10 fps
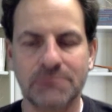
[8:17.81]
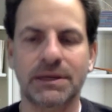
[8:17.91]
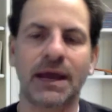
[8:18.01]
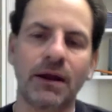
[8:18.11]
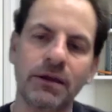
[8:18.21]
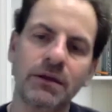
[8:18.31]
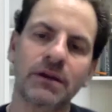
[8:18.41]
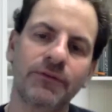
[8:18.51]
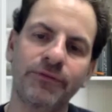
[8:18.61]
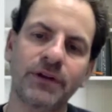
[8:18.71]
but how are you
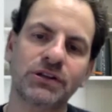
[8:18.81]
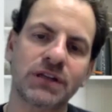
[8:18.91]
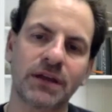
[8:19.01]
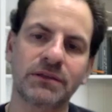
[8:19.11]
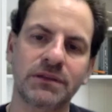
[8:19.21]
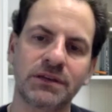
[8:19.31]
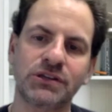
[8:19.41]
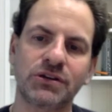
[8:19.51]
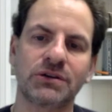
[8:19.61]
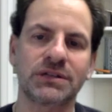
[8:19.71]
going to finish out
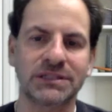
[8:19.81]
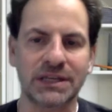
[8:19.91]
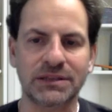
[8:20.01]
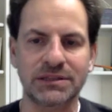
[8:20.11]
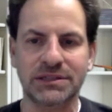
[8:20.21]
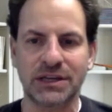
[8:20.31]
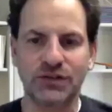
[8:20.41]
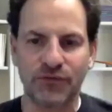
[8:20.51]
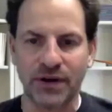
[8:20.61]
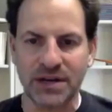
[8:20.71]
this year to set the
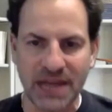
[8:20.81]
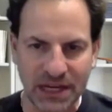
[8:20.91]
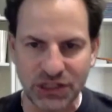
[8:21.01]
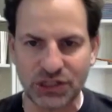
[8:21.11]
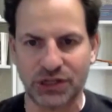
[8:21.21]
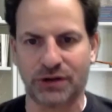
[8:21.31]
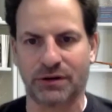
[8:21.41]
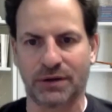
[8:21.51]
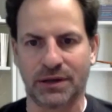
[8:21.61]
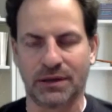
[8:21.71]
stage for next year?